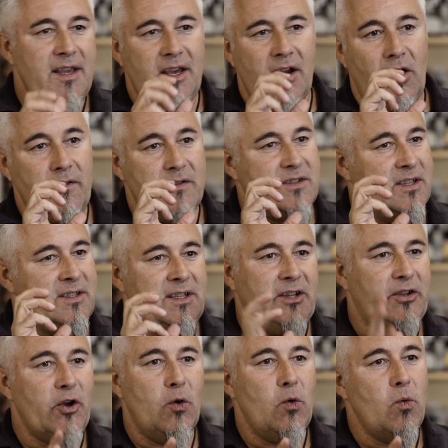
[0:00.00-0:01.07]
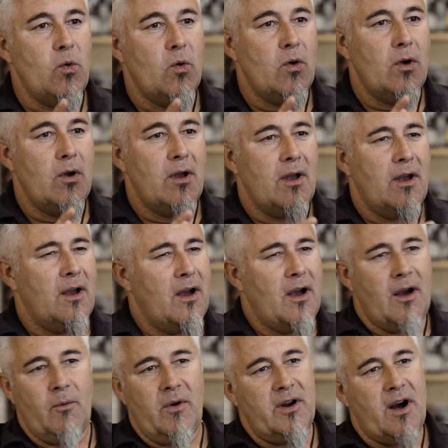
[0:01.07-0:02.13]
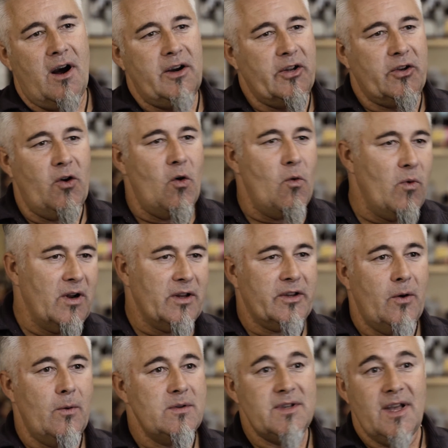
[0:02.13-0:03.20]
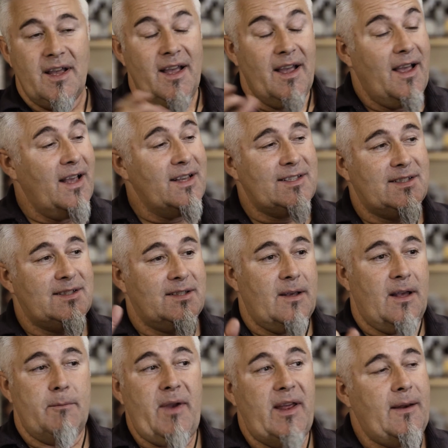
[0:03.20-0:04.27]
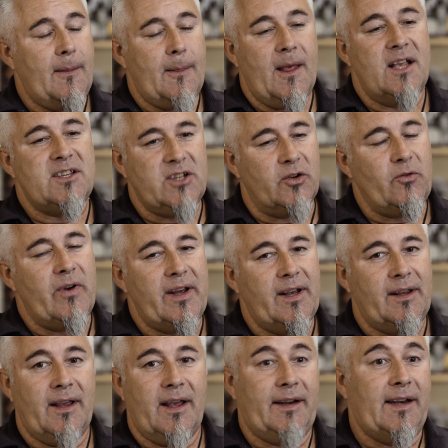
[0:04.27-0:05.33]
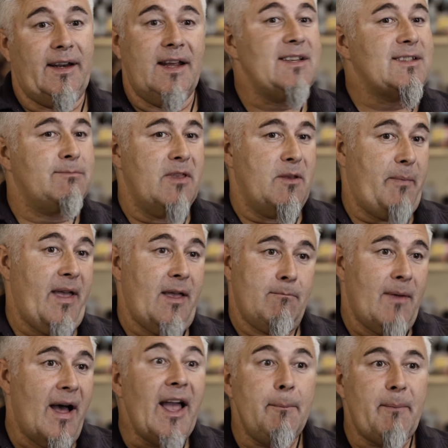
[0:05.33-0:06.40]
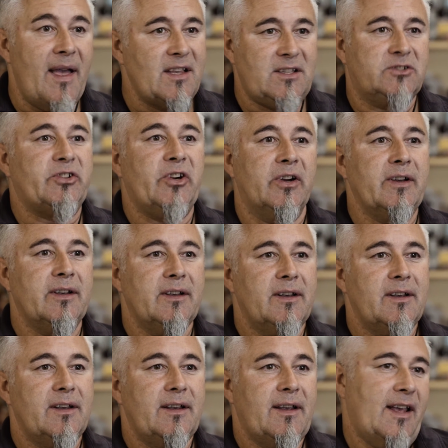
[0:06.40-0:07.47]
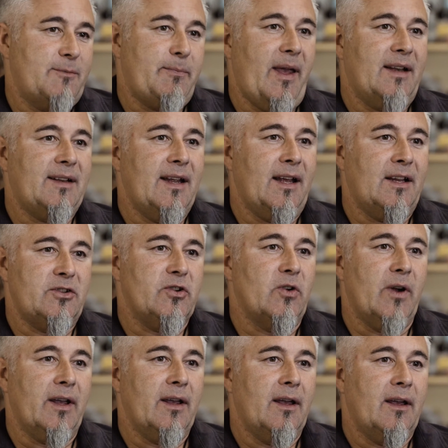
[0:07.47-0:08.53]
you all of a sudden how to go, where it goes. It's unreal, and it is my best drug is painting and drawing.